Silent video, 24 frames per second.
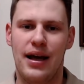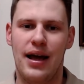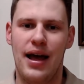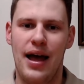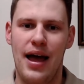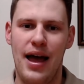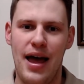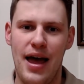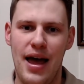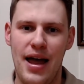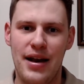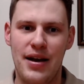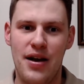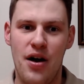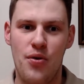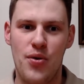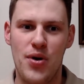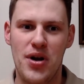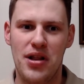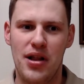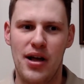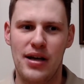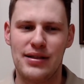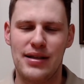and I
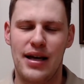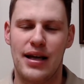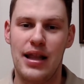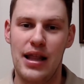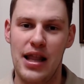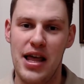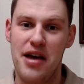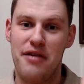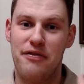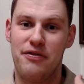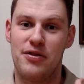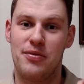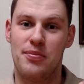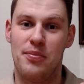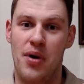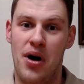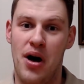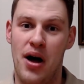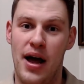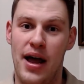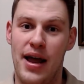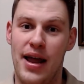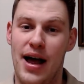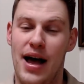realized I'd left
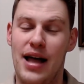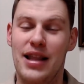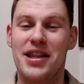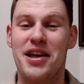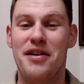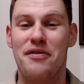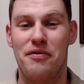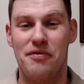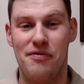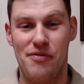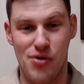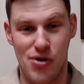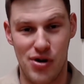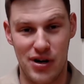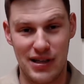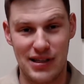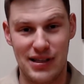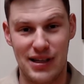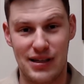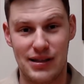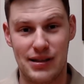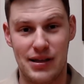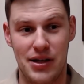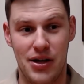my
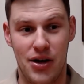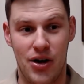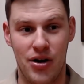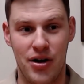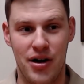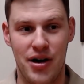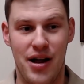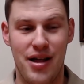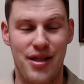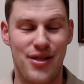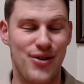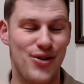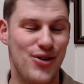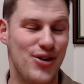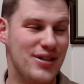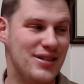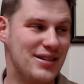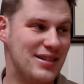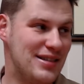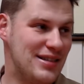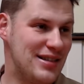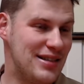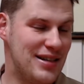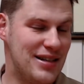1140-60 on, and I thought,
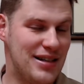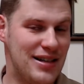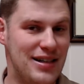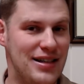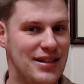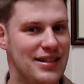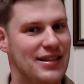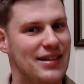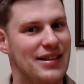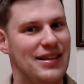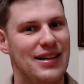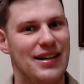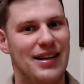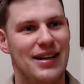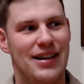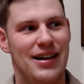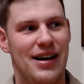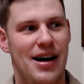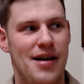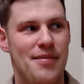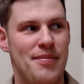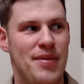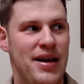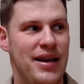
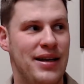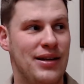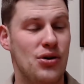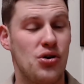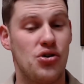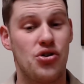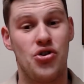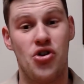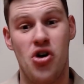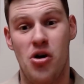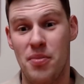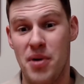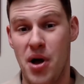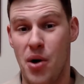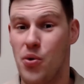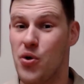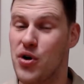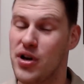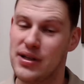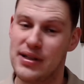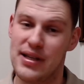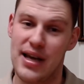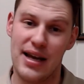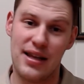look, normally I
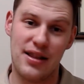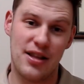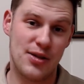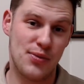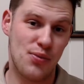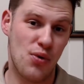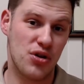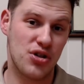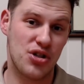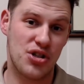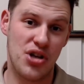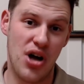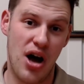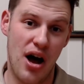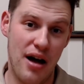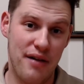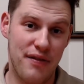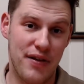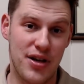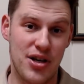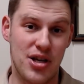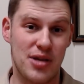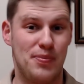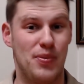wouldn't take this watch diving
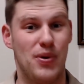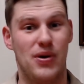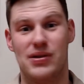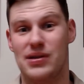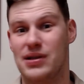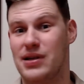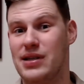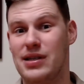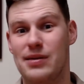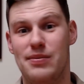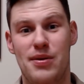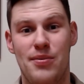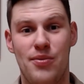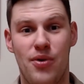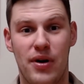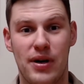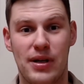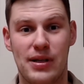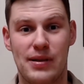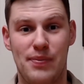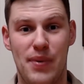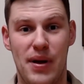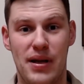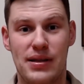just because it is a bit more
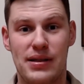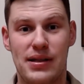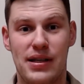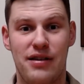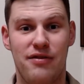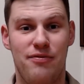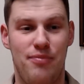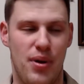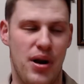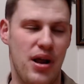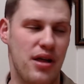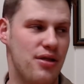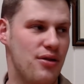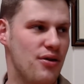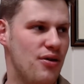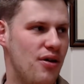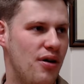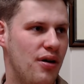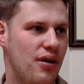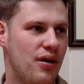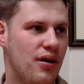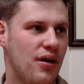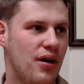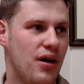expensive, but I
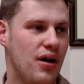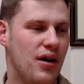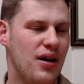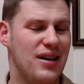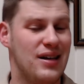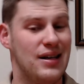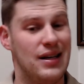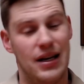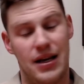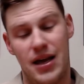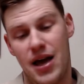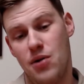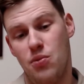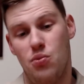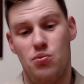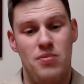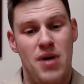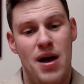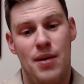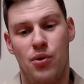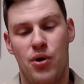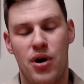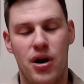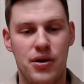thought, okay,
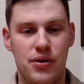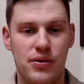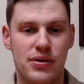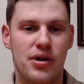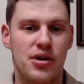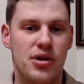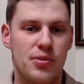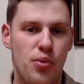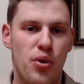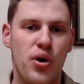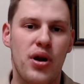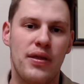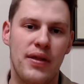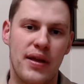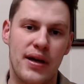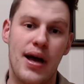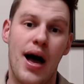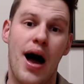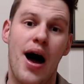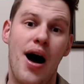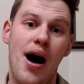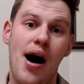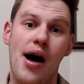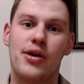maybe what I'll do is I'll just put it in the
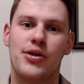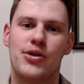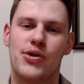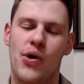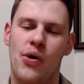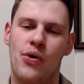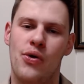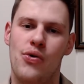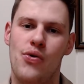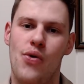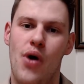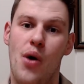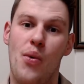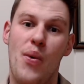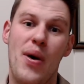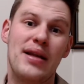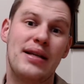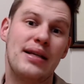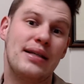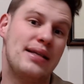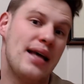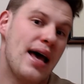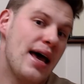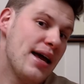car. So I went to
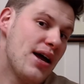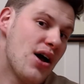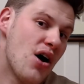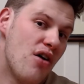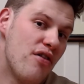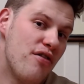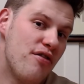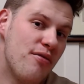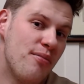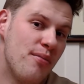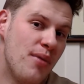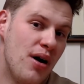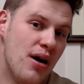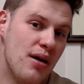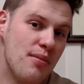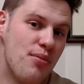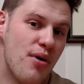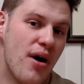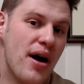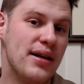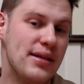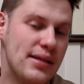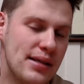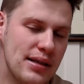take off my
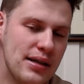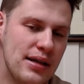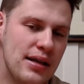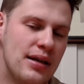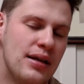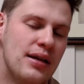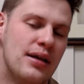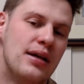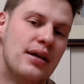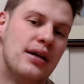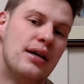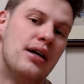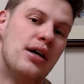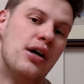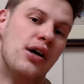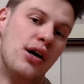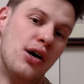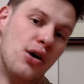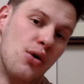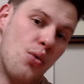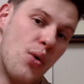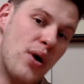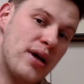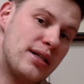bracelet, went